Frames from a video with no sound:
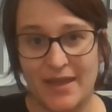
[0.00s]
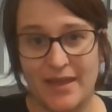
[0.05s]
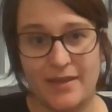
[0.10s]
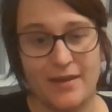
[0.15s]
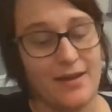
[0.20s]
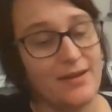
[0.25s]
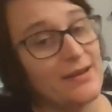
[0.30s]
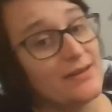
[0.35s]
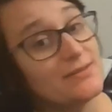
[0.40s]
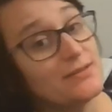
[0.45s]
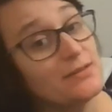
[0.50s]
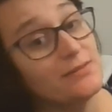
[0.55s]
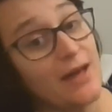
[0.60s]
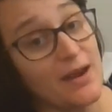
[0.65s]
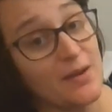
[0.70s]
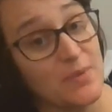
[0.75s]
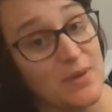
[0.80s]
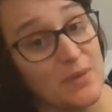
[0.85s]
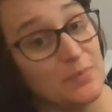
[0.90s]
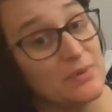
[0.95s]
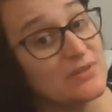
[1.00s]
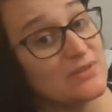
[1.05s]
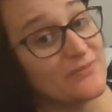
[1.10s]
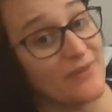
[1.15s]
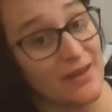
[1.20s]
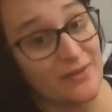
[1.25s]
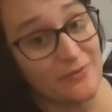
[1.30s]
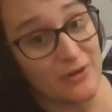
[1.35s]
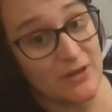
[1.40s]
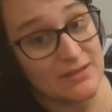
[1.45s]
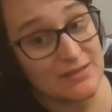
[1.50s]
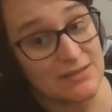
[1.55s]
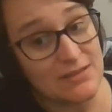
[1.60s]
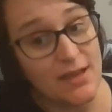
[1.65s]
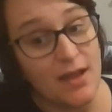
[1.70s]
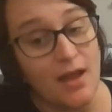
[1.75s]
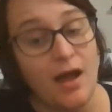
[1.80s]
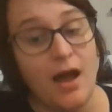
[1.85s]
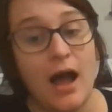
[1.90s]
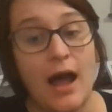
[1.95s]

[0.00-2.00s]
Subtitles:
and it's a lot of people's favorites.